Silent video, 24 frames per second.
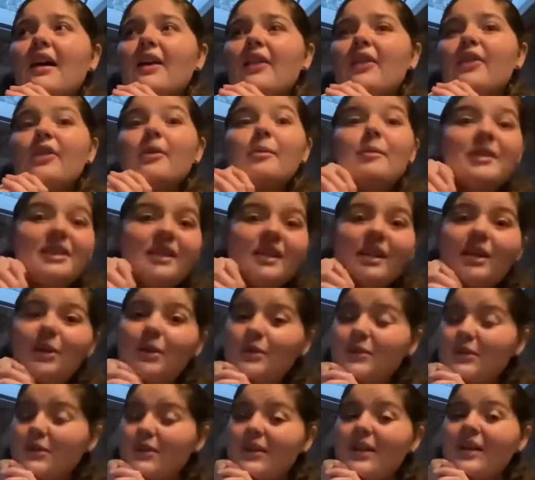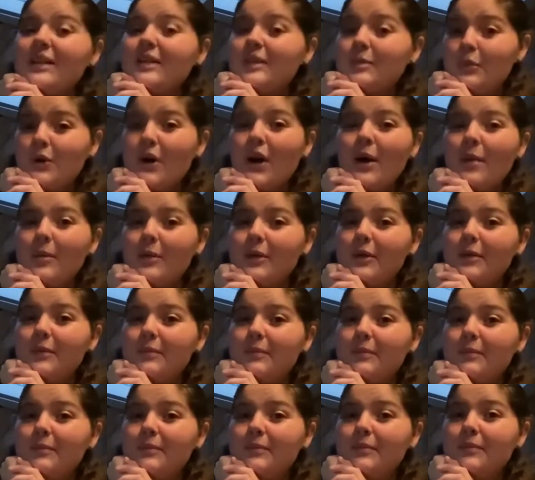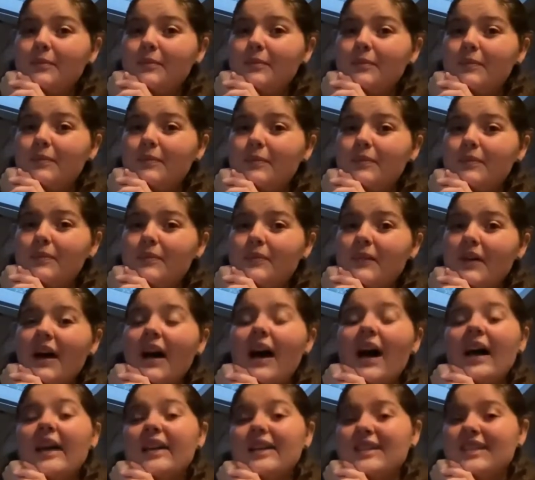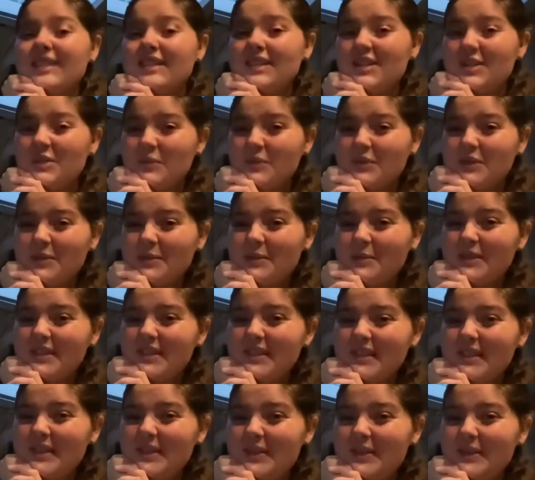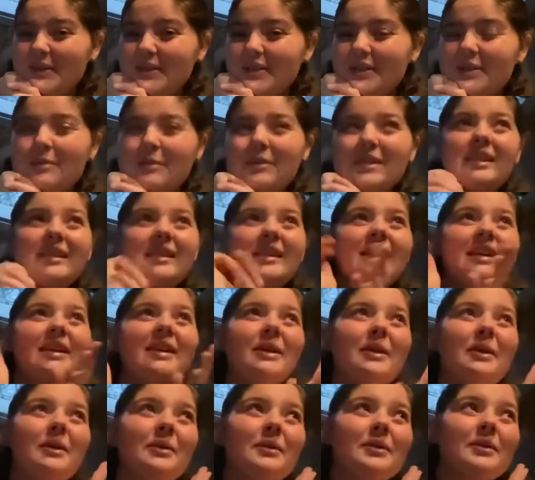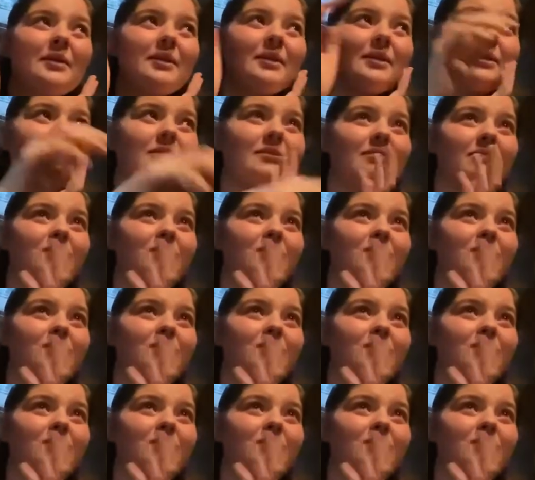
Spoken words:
the mosquitoes are not the problem. I could deal with the mosquitoes. The mosquitoes